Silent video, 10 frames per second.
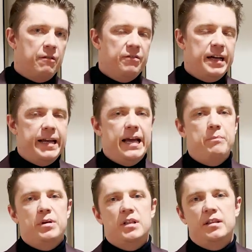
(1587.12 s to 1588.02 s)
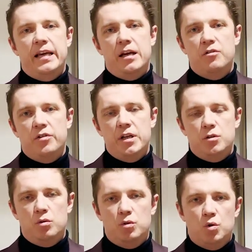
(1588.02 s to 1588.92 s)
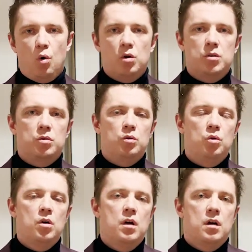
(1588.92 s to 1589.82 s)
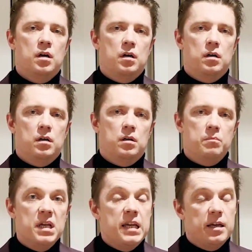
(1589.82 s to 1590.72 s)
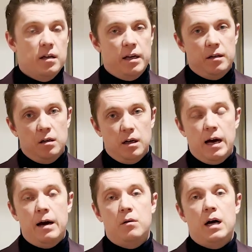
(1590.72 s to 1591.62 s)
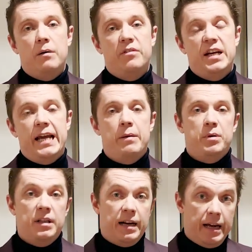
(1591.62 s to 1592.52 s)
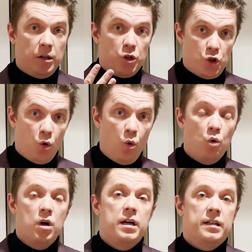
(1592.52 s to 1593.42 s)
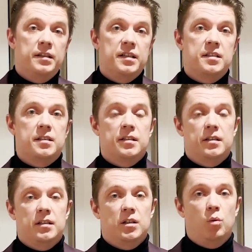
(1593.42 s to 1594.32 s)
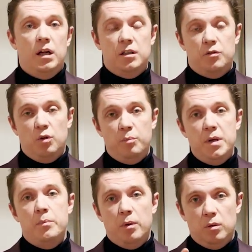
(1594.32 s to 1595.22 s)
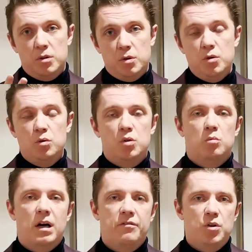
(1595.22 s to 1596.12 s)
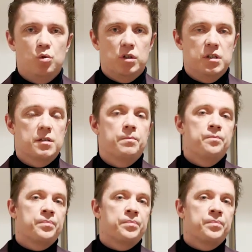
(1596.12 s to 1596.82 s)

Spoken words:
I'm very happy that they agreed to talk to me, and I'm very happy that I can show this wonderful people to you, to my viewers.